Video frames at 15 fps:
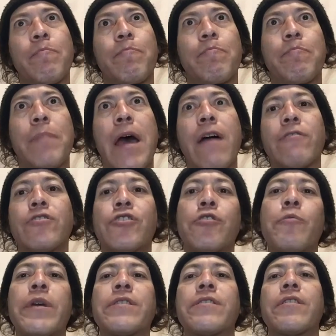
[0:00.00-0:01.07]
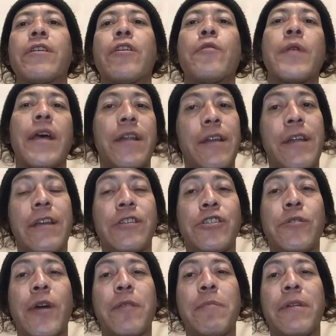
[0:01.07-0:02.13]
about 2 weeks ago that an
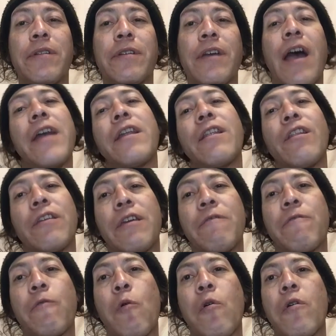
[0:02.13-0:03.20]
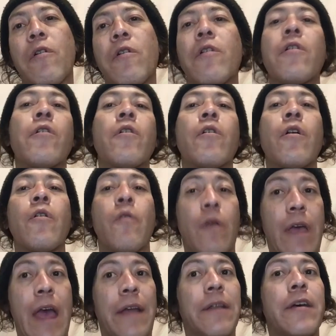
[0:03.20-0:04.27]
issue I'd been kind of looking for
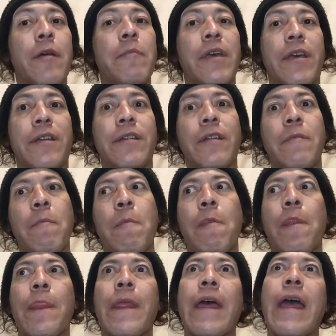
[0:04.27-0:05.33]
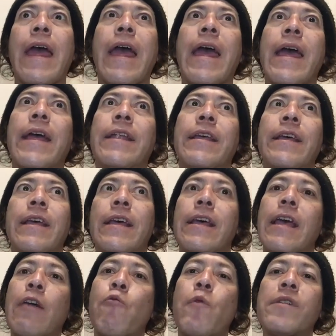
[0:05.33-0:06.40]
had come in, and
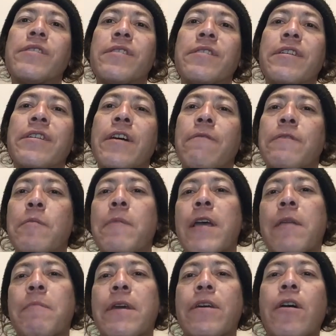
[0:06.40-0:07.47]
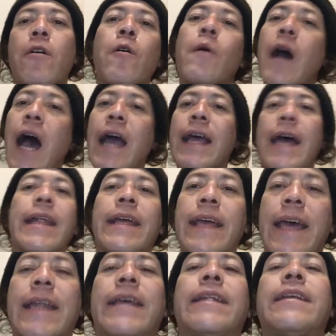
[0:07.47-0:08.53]
it wasn't enough to make me go, I gotta get it.